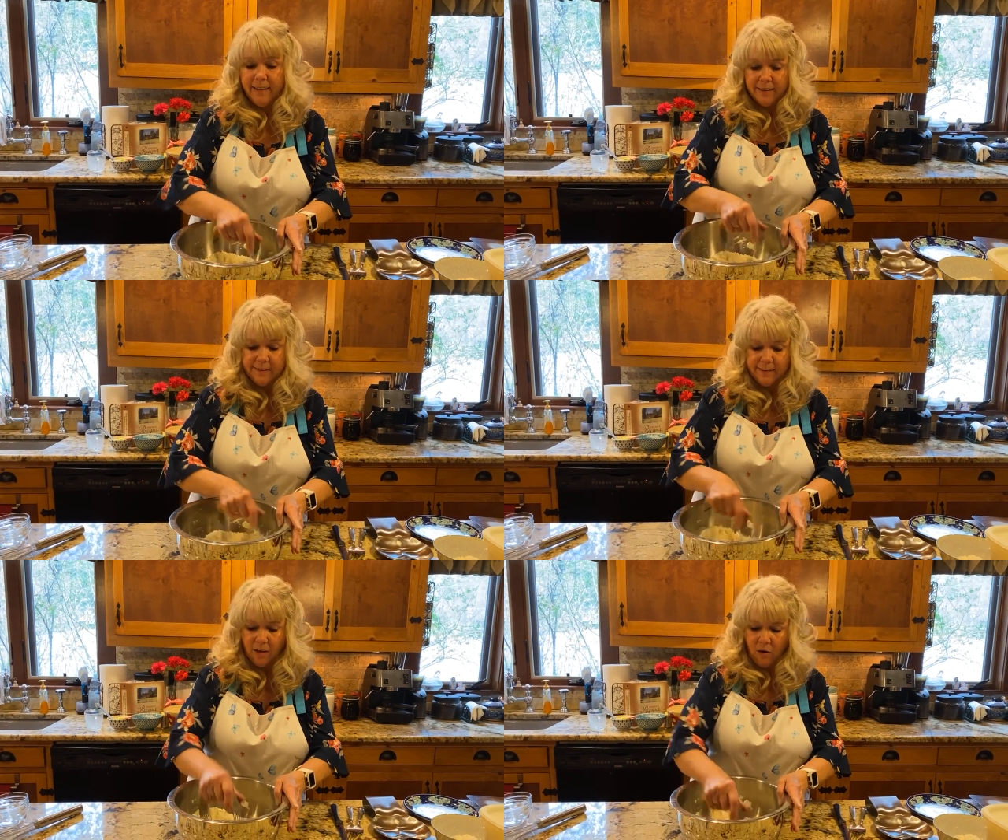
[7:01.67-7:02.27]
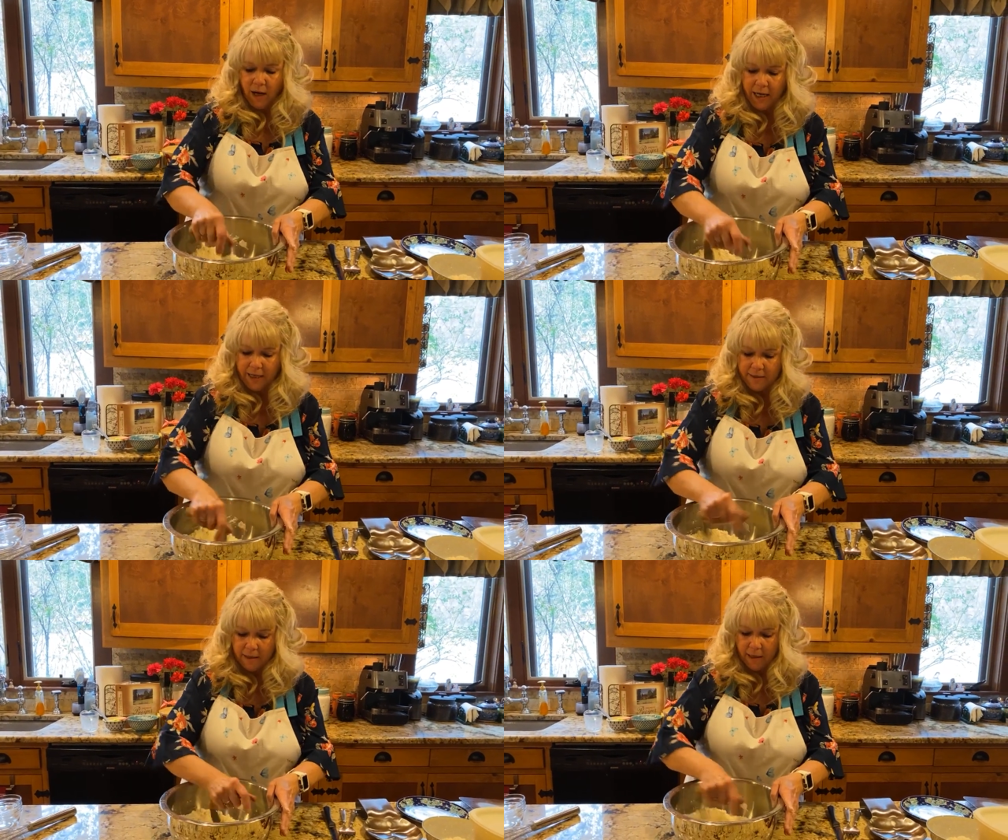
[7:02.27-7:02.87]
And so I
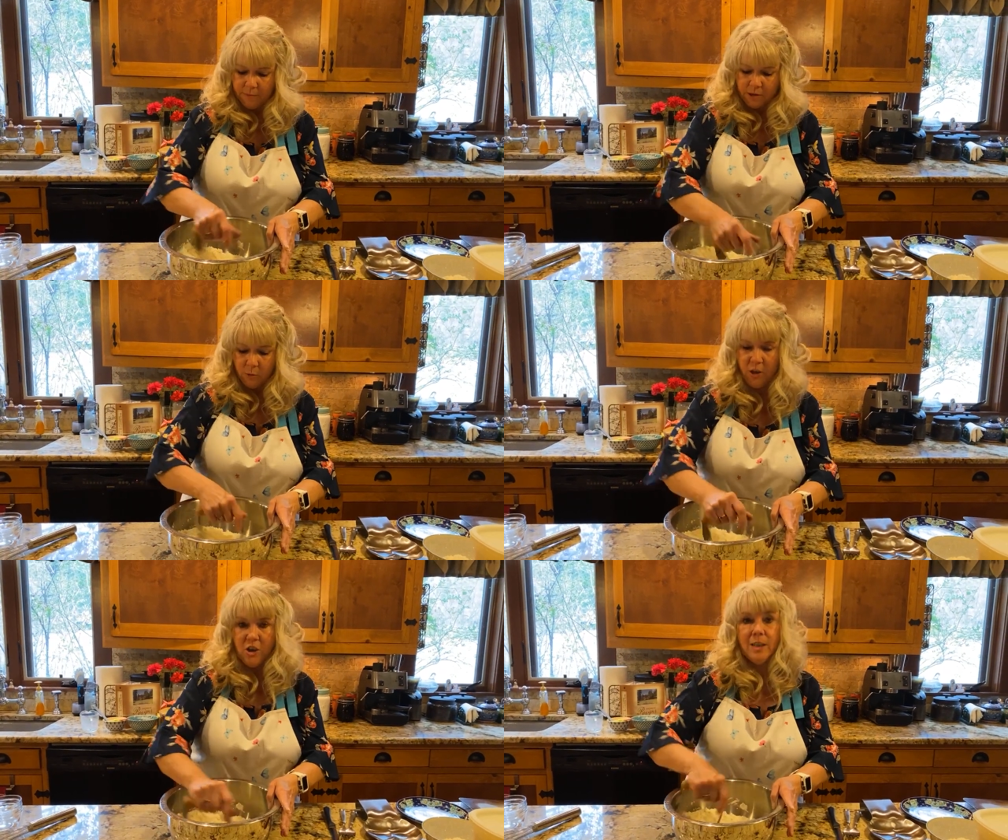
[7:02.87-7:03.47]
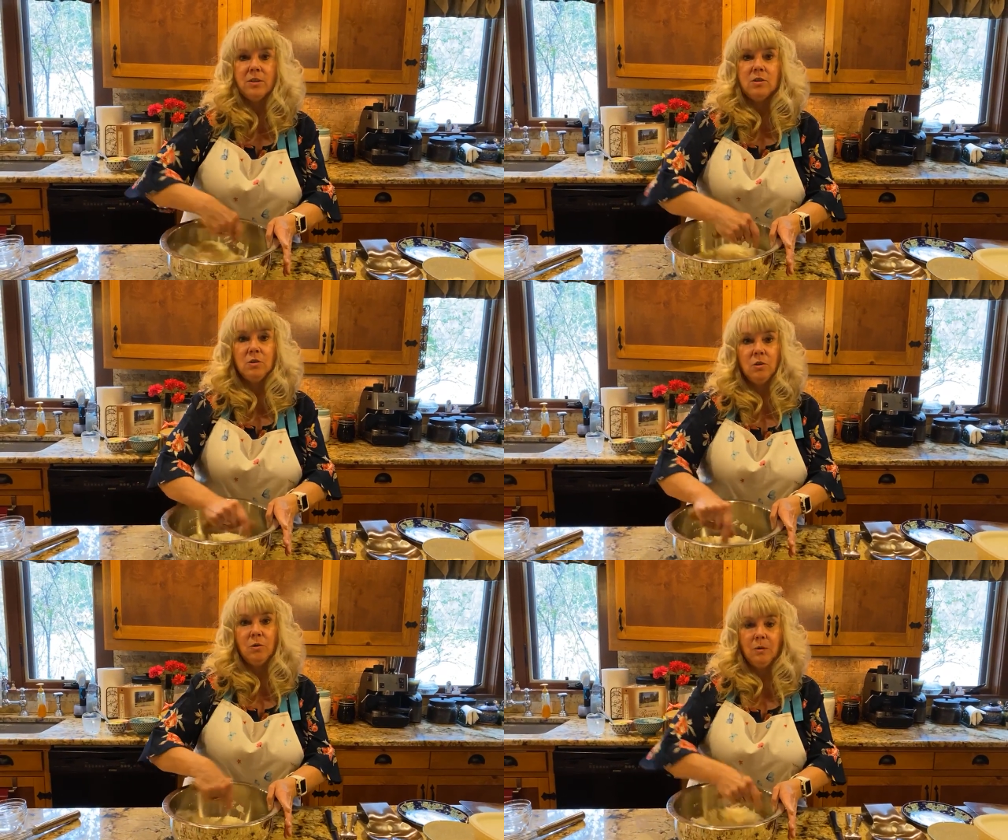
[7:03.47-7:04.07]
ended up switching
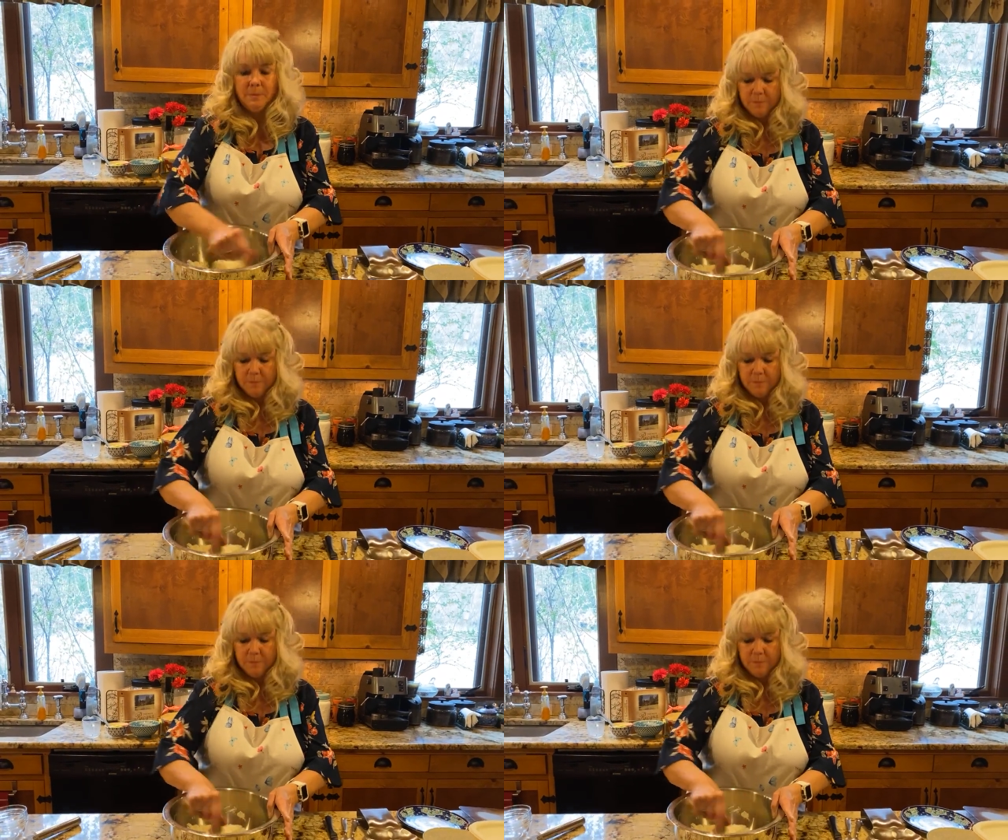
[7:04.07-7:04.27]
to